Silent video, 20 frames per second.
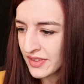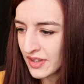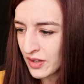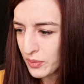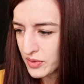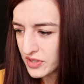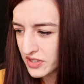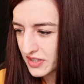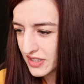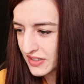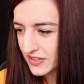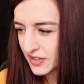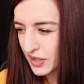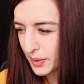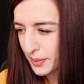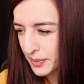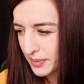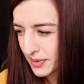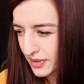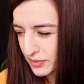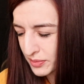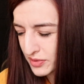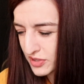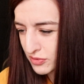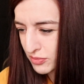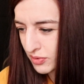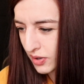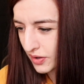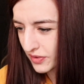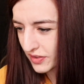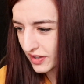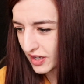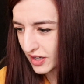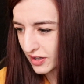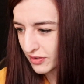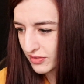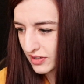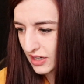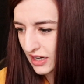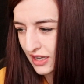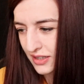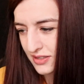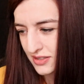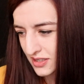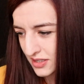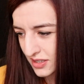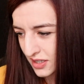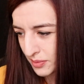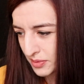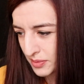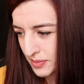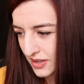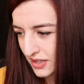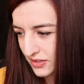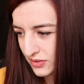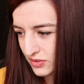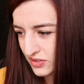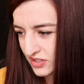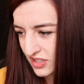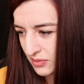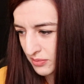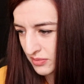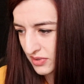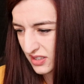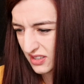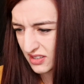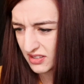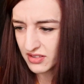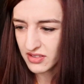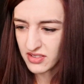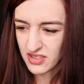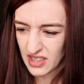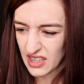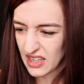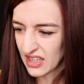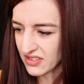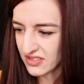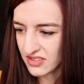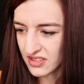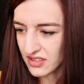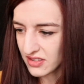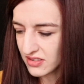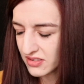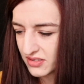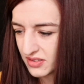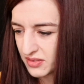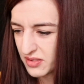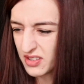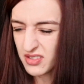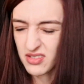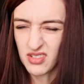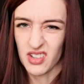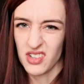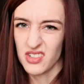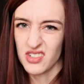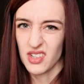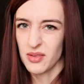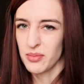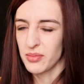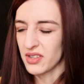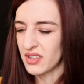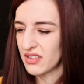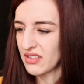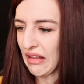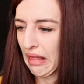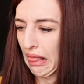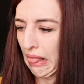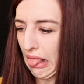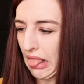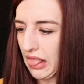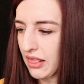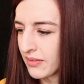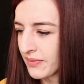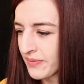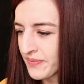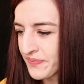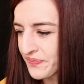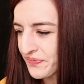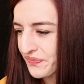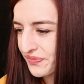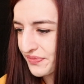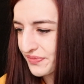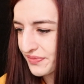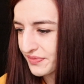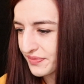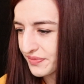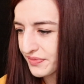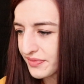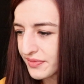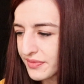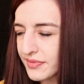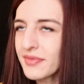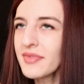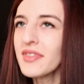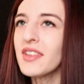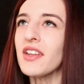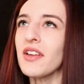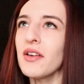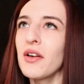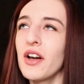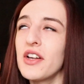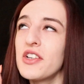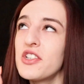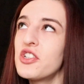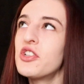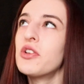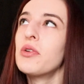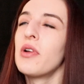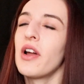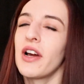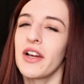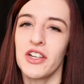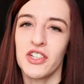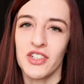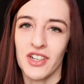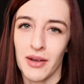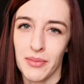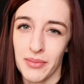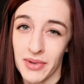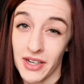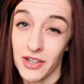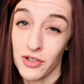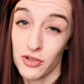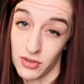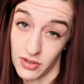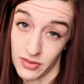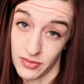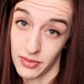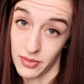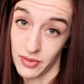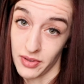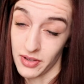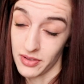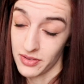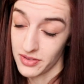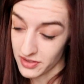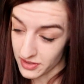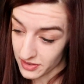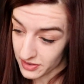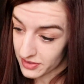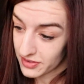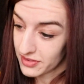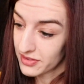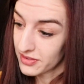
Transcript: Which of these gummy bears would you rather have? Classic gummy bears or champagne? Classics. I don't like champagne. I do like a champagne truffle though, so...